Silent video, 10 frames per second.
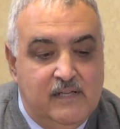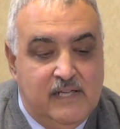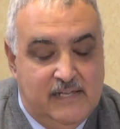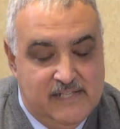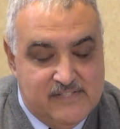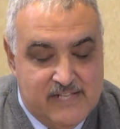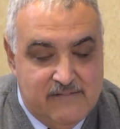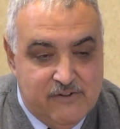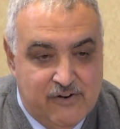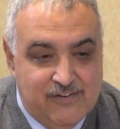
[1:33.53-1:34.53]
at least they
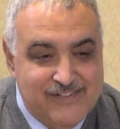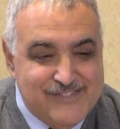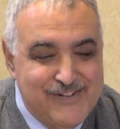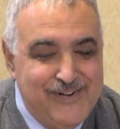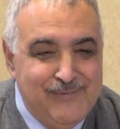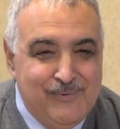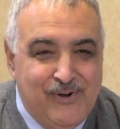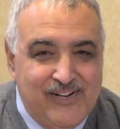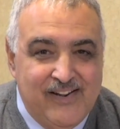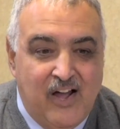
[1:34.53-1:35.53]
have currently studied
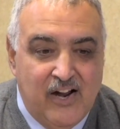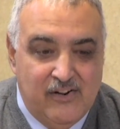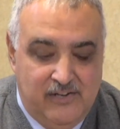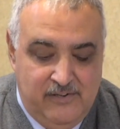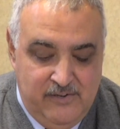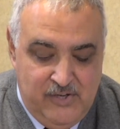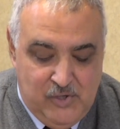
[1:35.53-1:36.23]
abroad in Ireland.